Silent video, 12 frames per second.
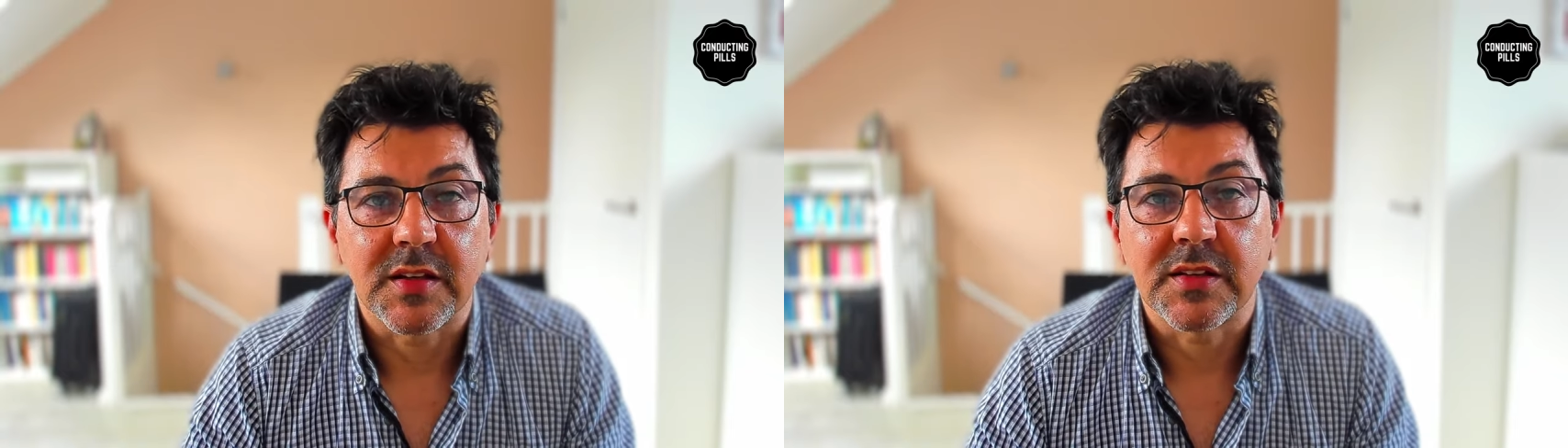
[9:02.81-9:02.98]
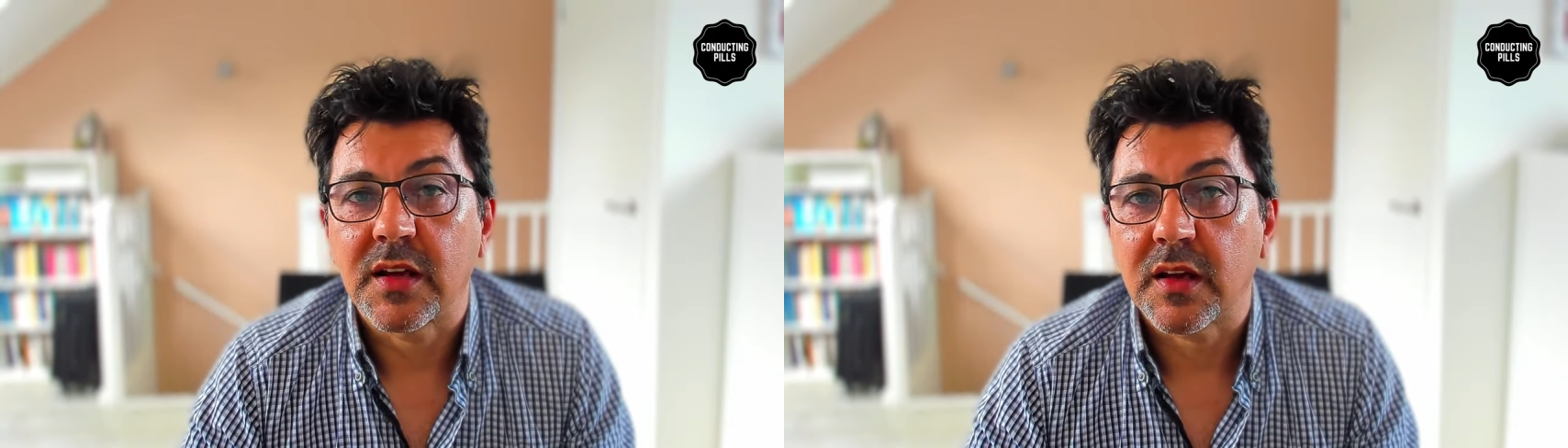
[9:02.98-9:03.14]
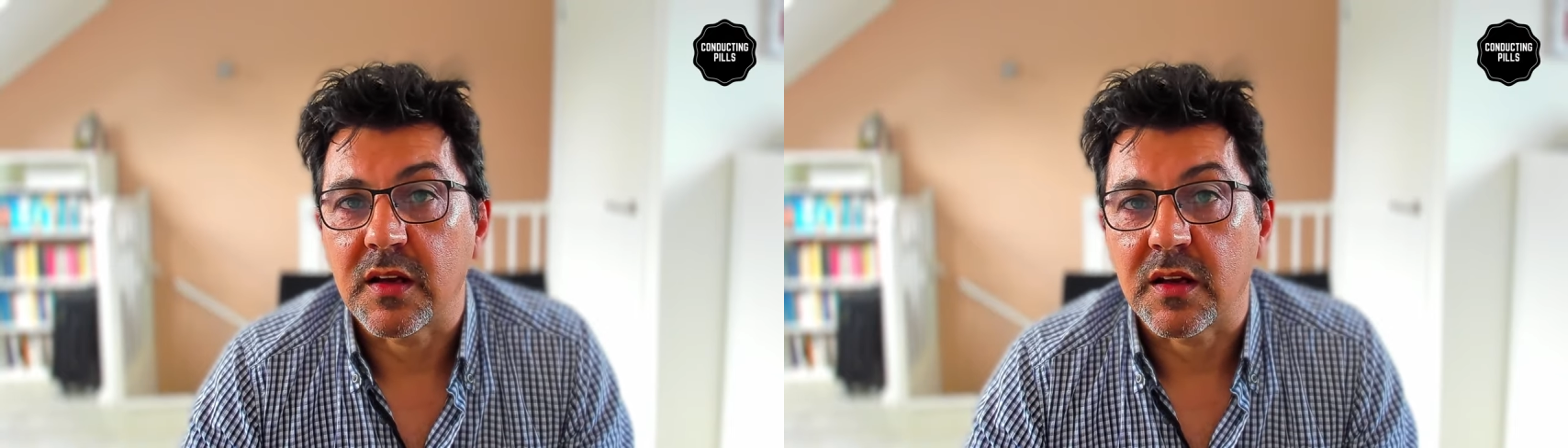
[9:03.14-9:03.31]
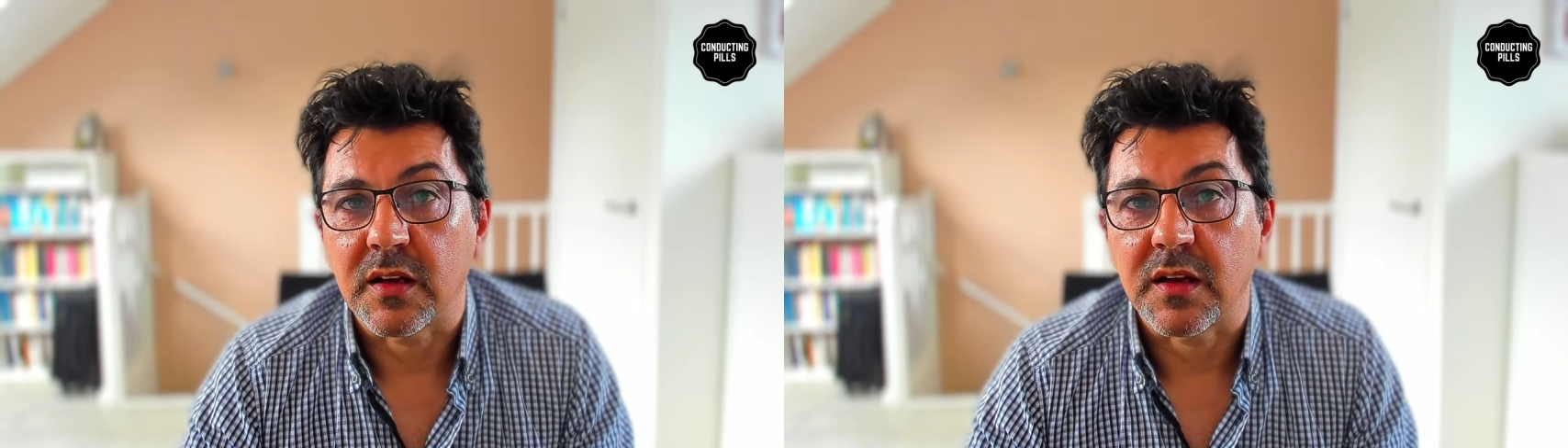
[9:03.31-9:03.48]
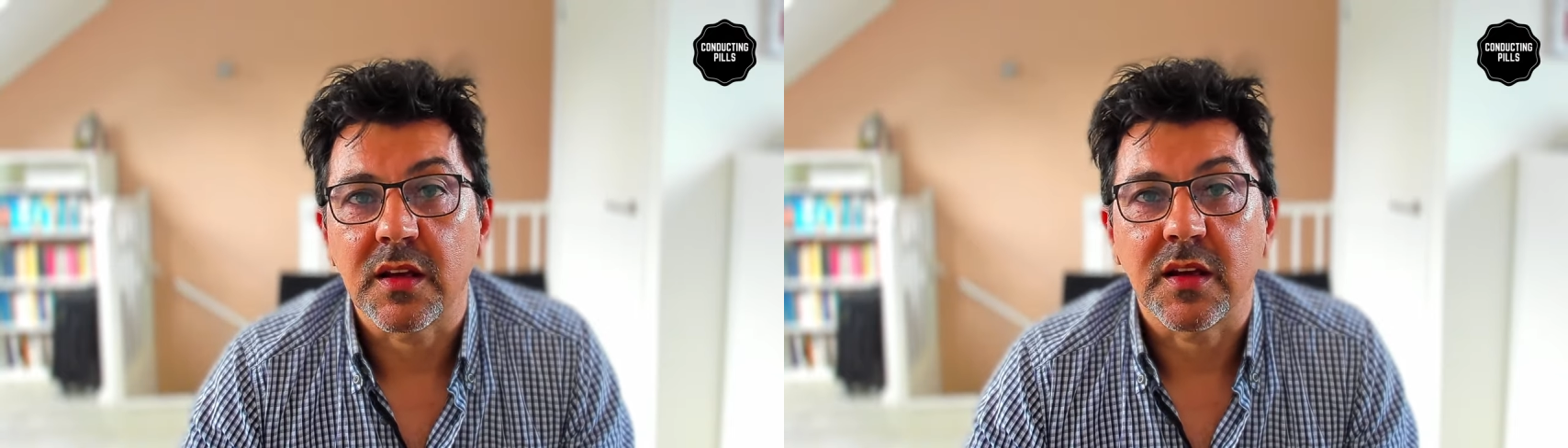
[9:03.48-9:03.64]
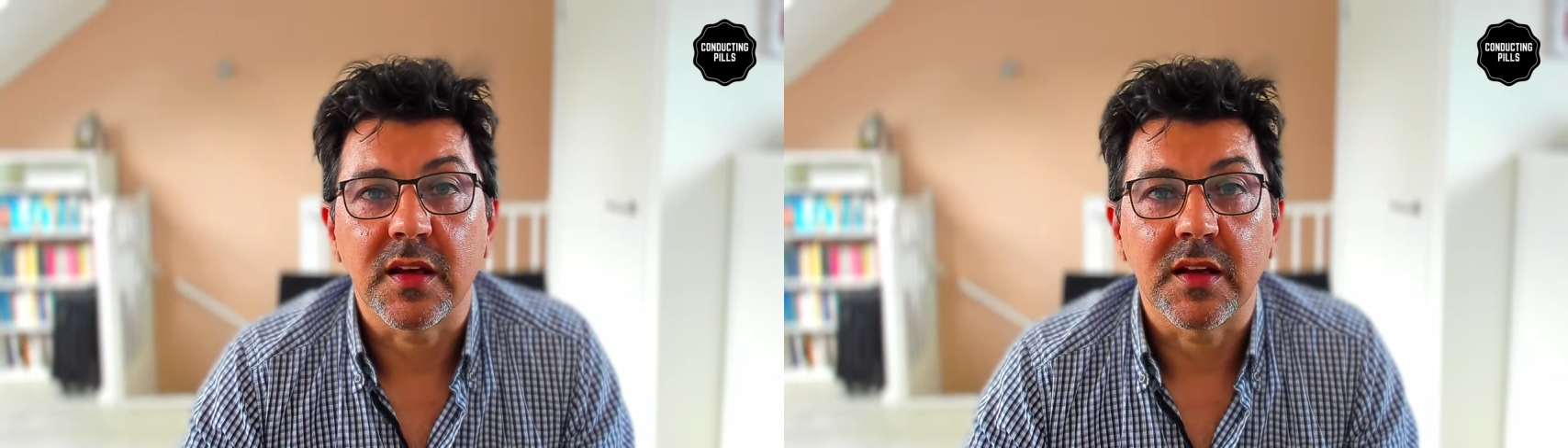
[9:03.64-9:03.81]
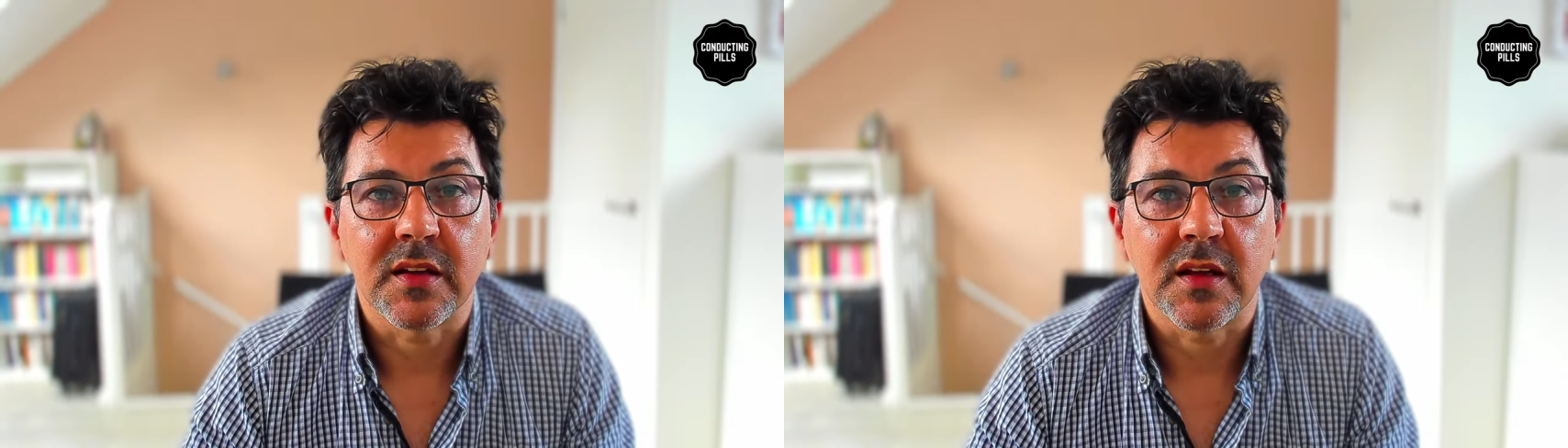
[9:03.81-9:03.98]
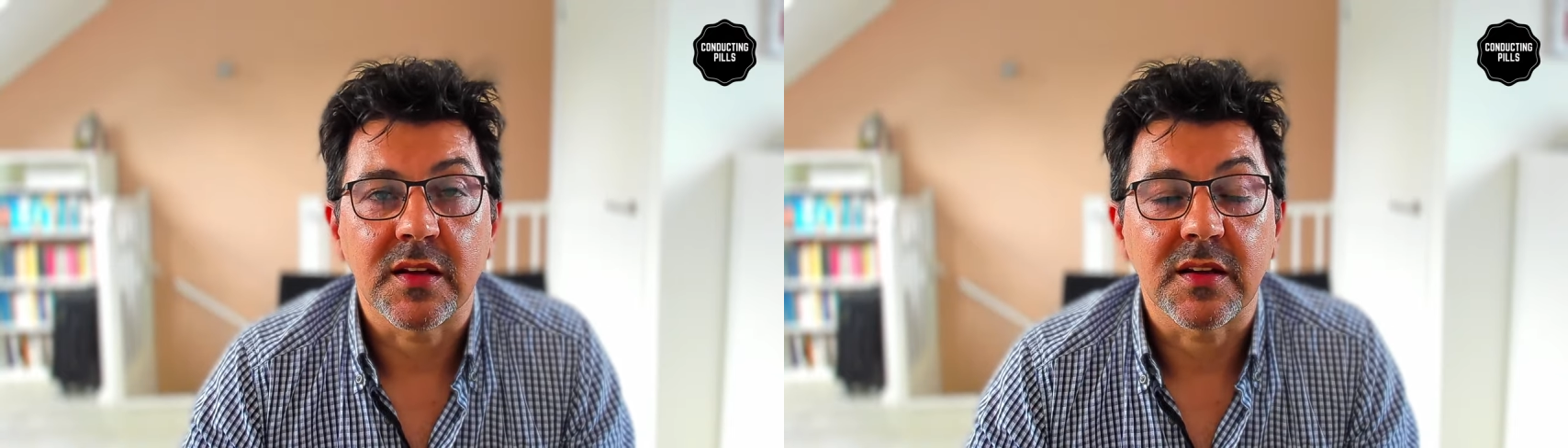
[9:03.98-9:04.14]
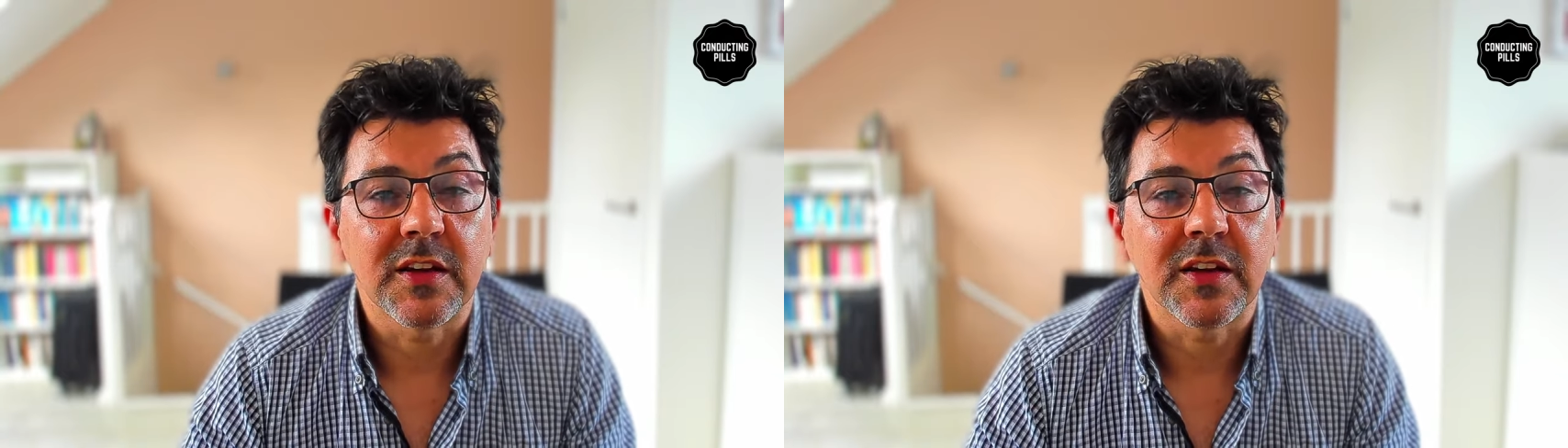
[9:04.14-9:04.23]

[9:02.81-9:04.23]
technically in